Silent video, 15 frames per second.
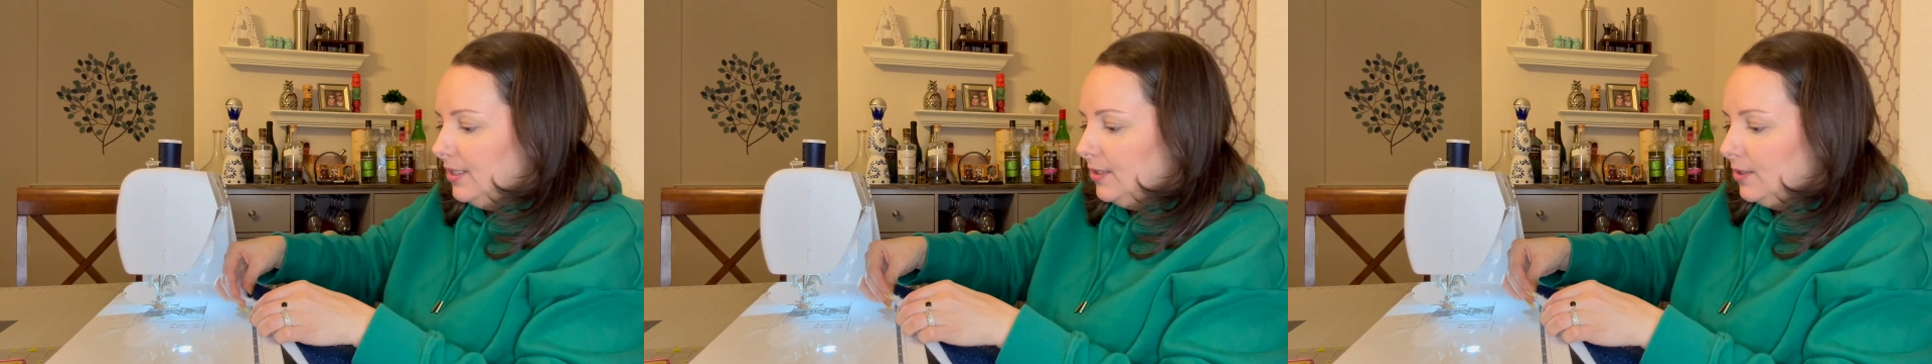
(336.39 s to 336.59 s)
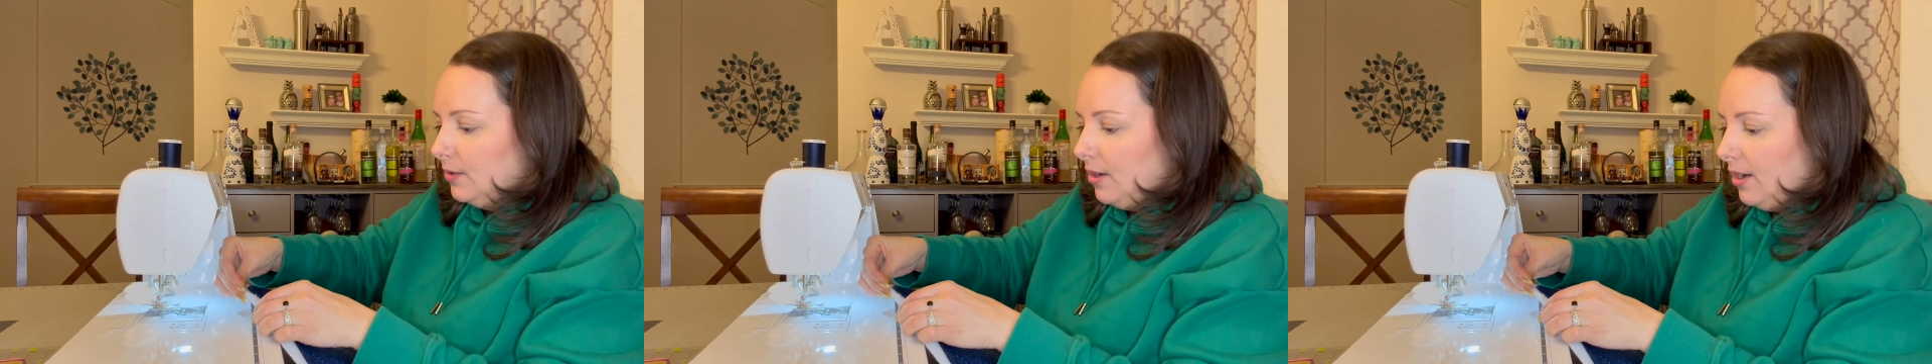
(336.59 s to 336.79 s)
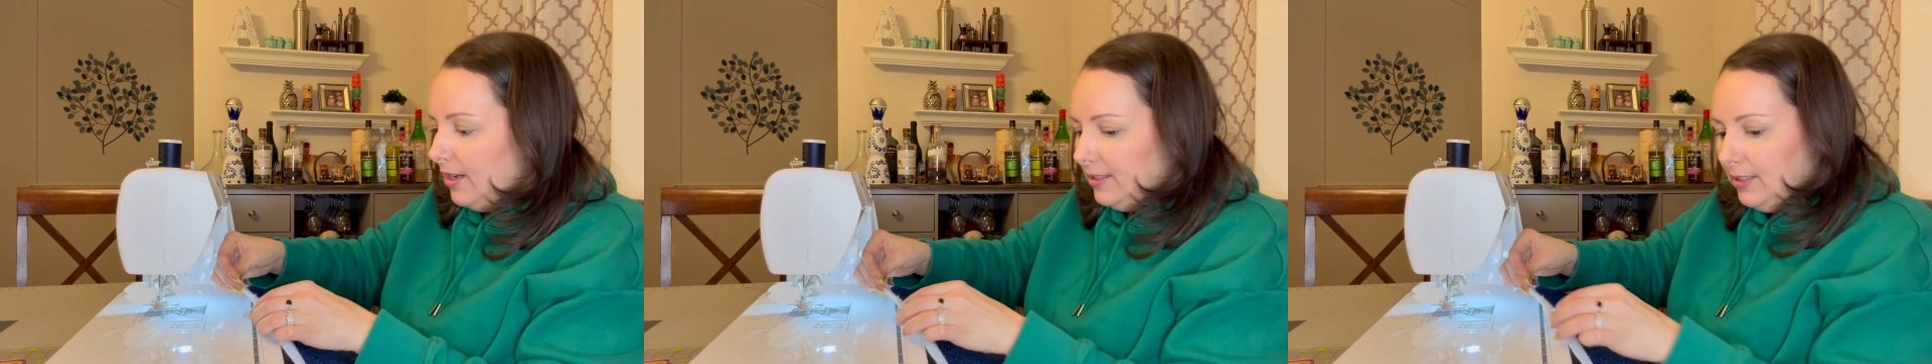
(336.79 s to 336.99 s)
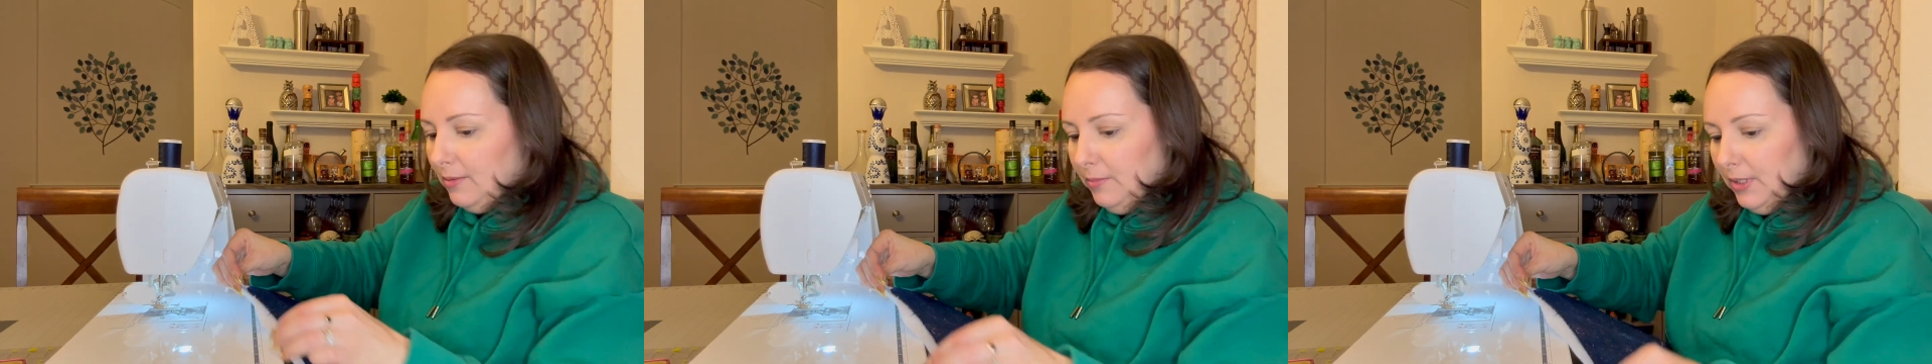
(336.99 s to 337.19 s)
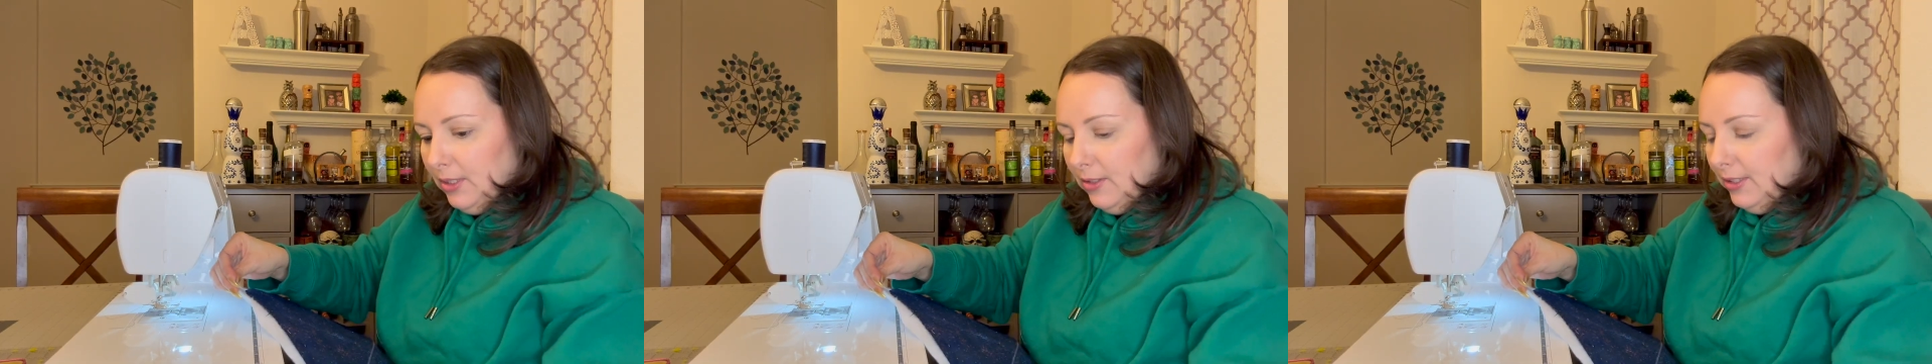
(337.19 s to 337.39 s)
these
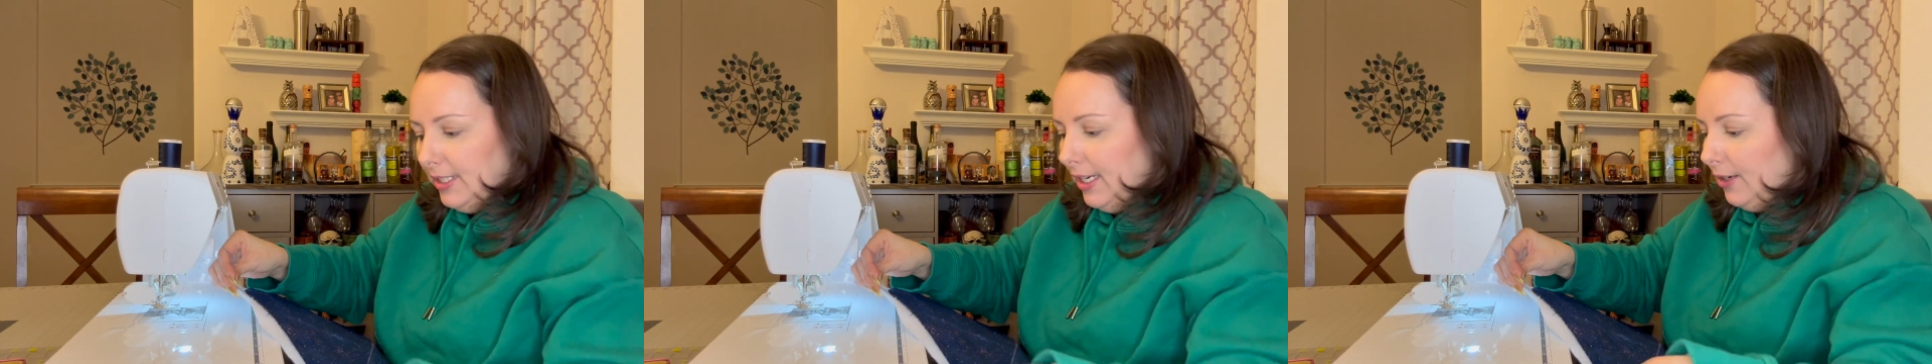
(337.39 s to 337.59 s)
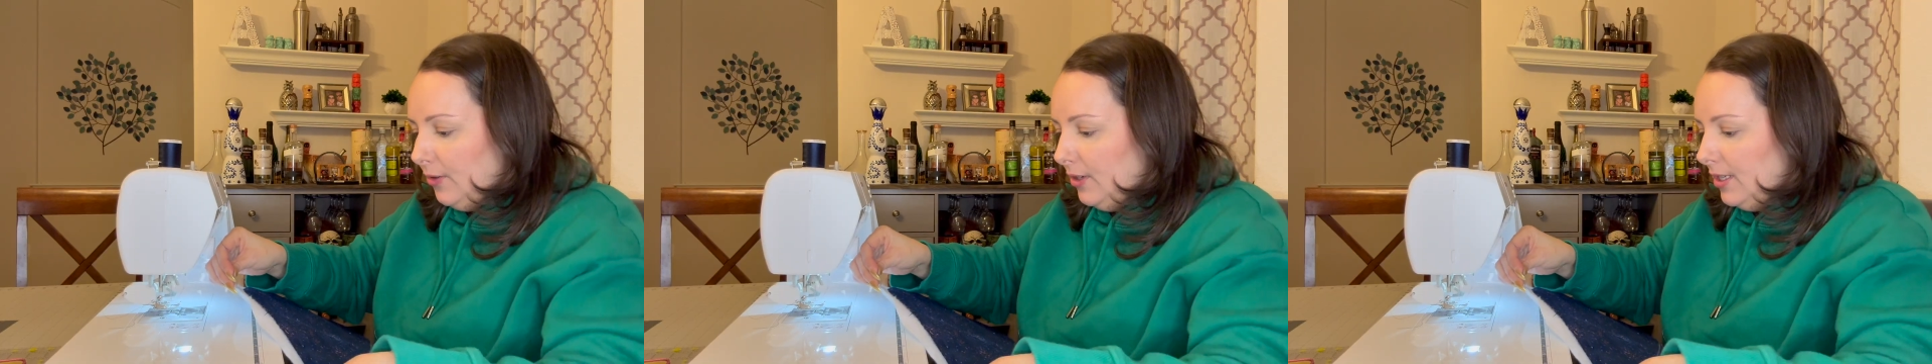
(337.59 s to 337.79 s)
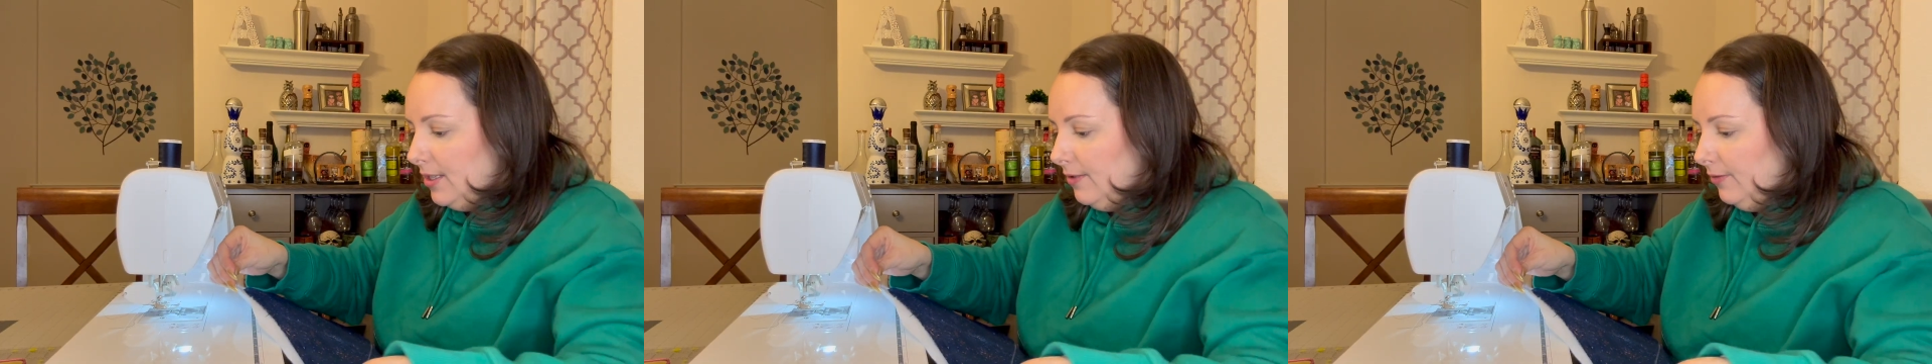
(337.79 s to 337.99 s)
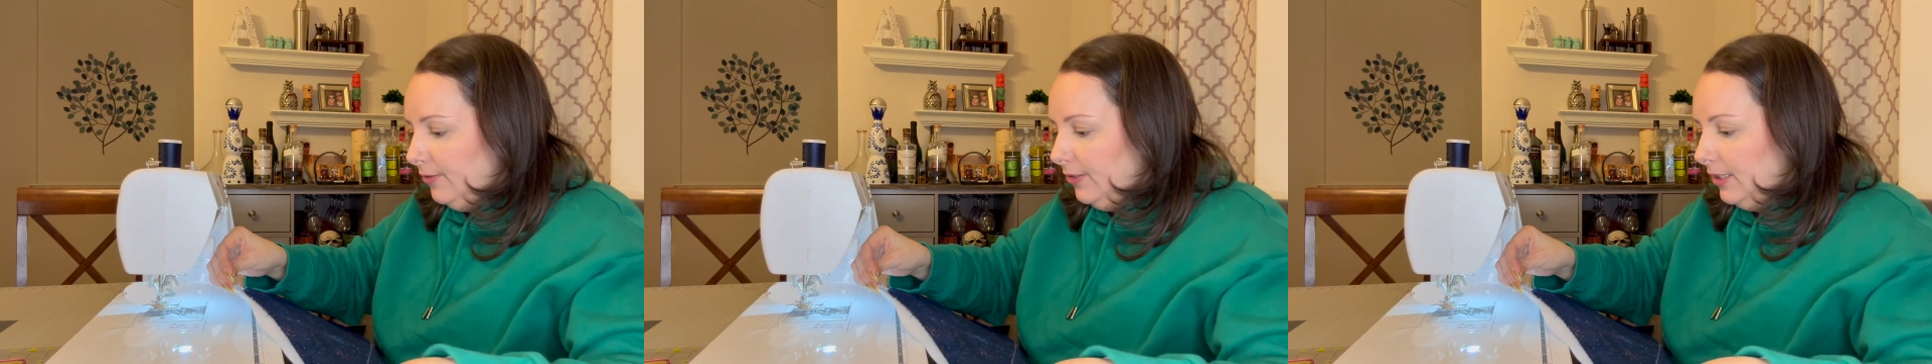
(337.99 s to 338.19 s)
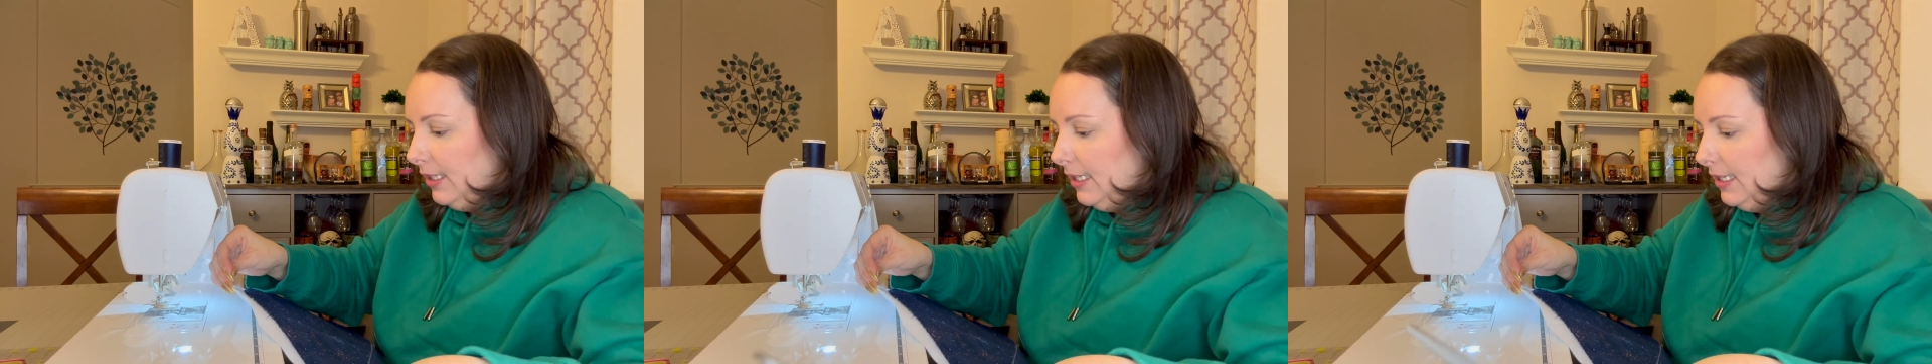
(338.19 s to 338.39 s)
awesome little
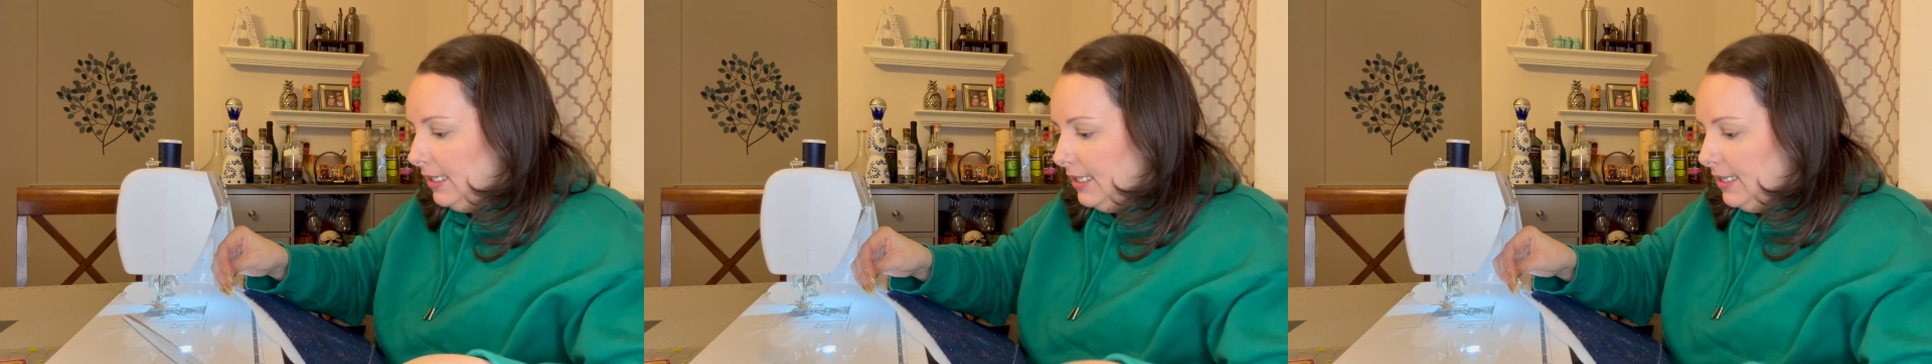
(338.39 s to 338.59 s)
decorative,